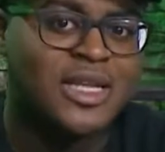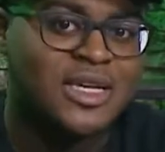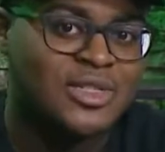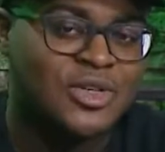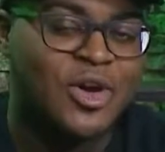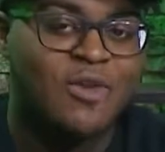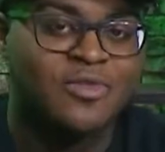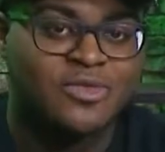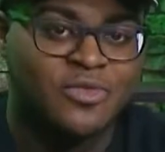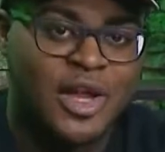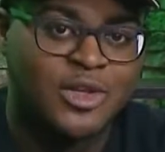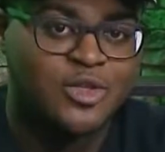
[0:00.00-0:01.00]
Eastern Conference
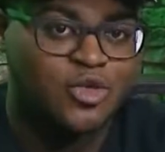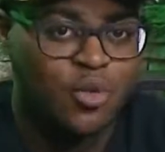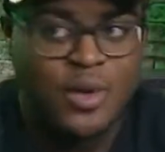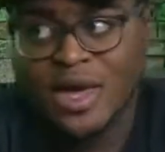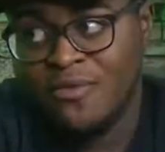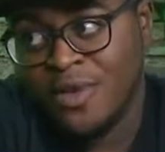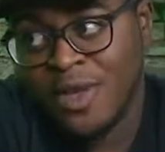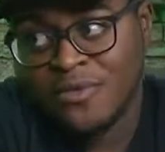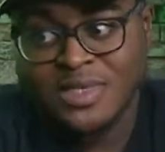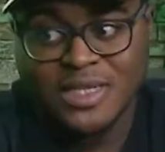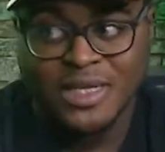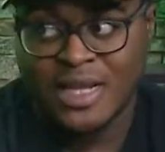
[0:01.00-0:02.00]
Finals. Do we have enough
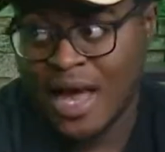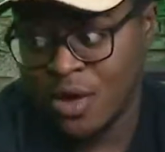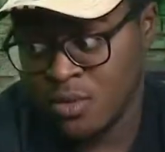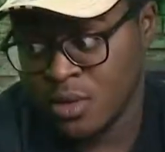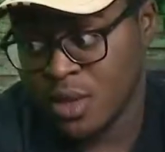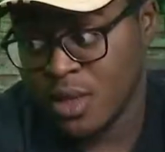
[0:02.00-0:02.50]
to get out?